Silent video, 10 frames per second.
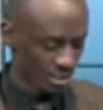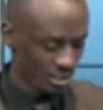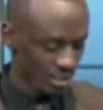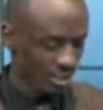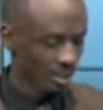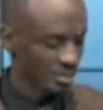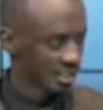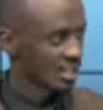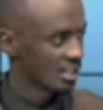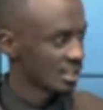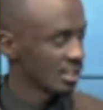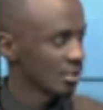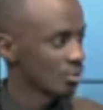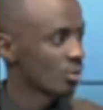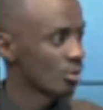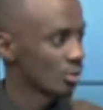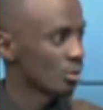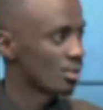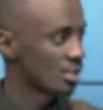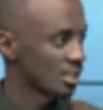circumstances that cause
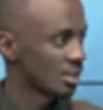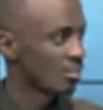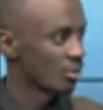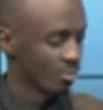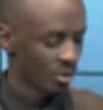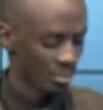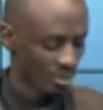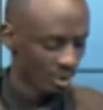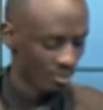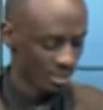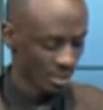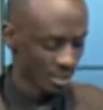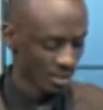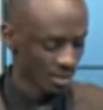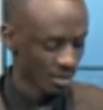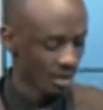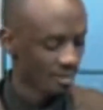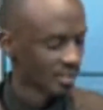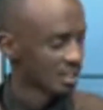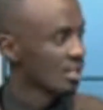all these problems
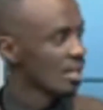thereafter.